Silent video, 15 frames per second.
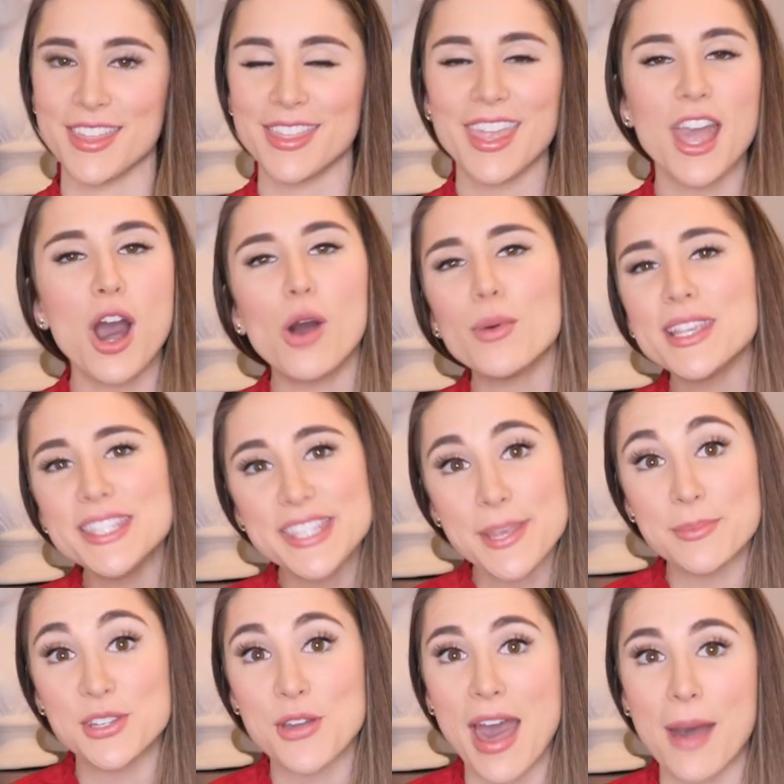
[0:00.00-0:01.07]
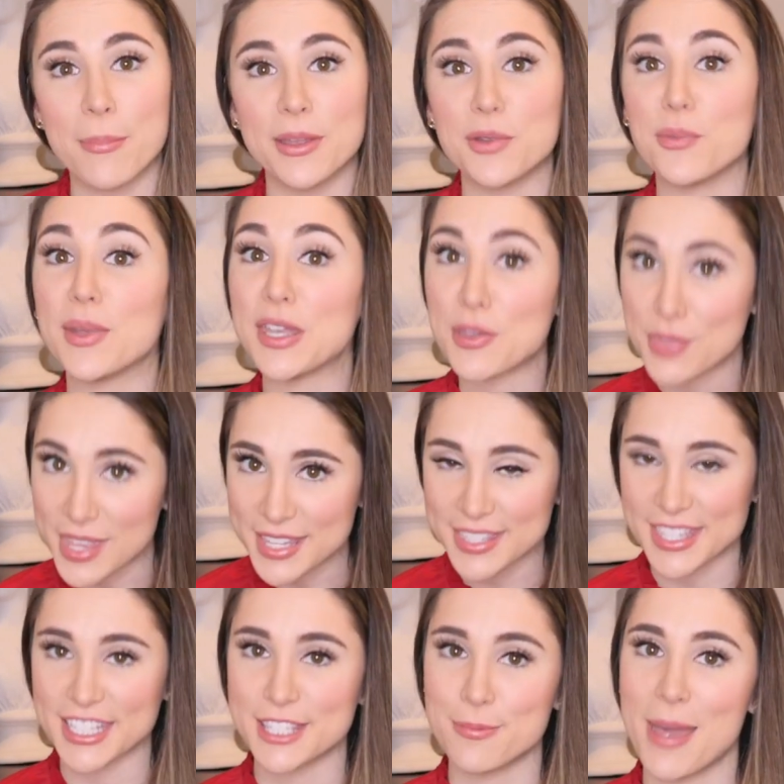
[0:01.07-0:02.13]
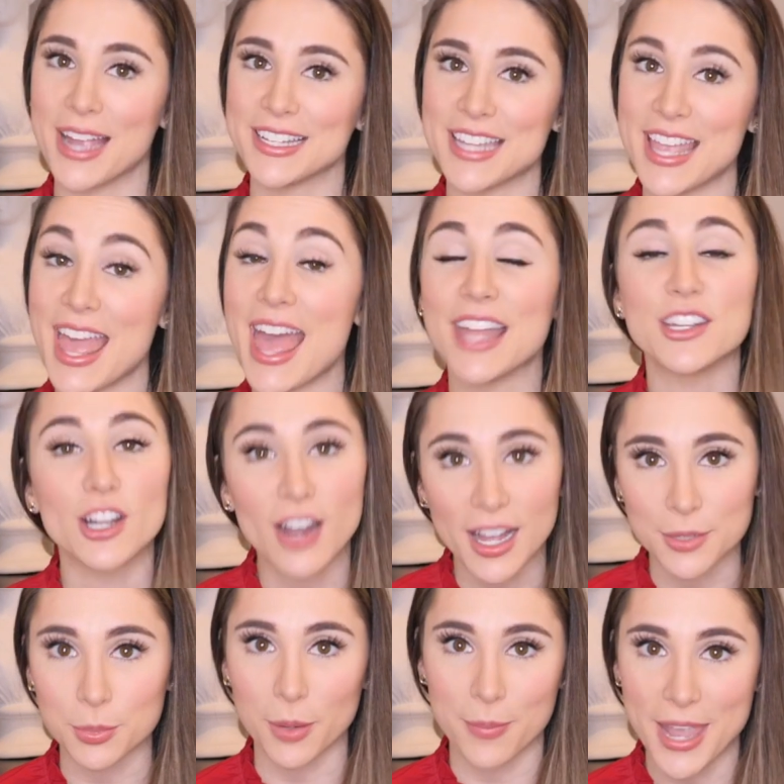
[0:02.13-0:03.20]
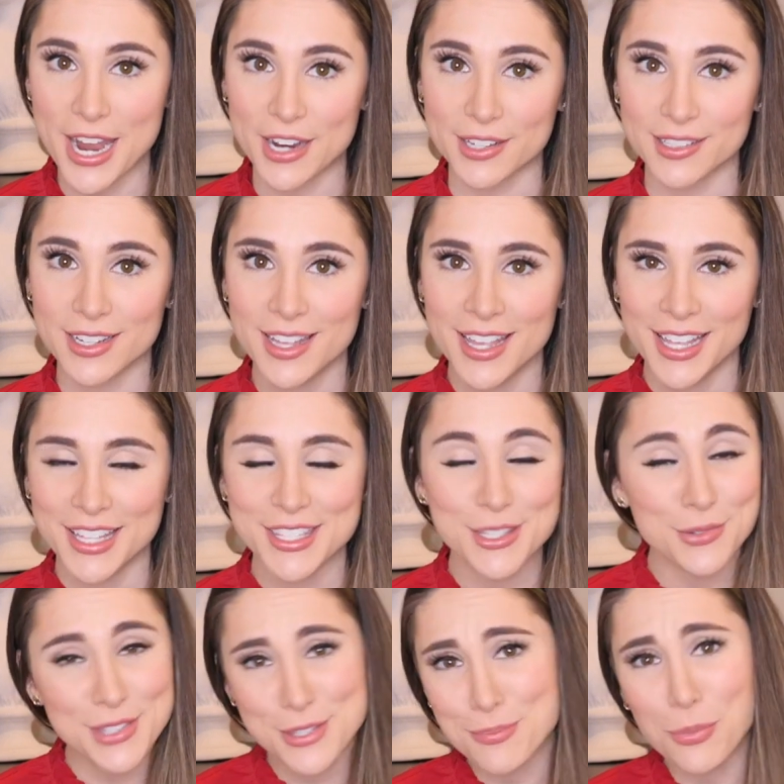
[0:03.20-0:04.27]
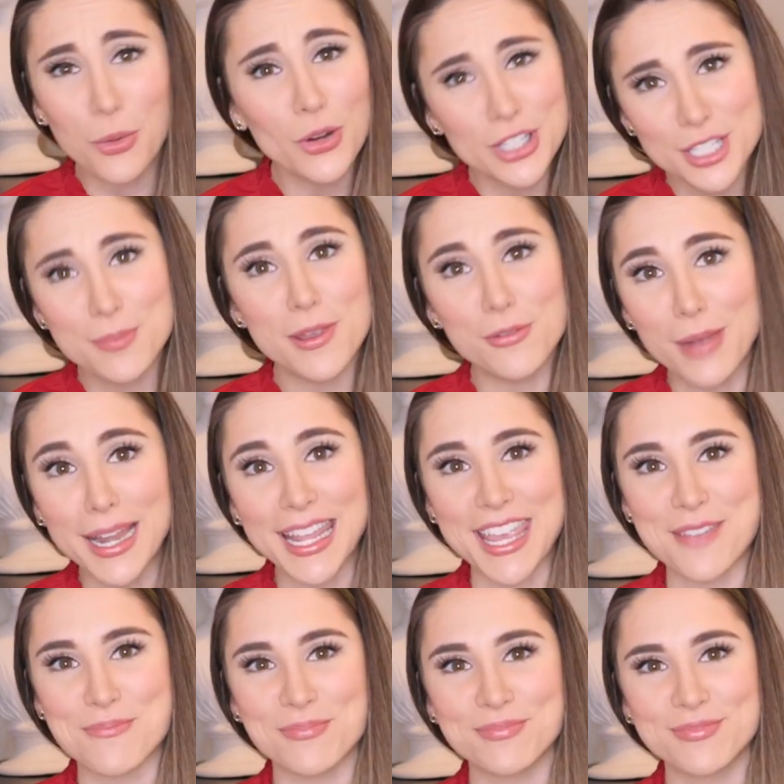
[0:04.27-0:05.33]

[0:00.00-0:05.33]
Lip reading: They always seem to happen when you least expect it and are unprepared, so it's important to be ready.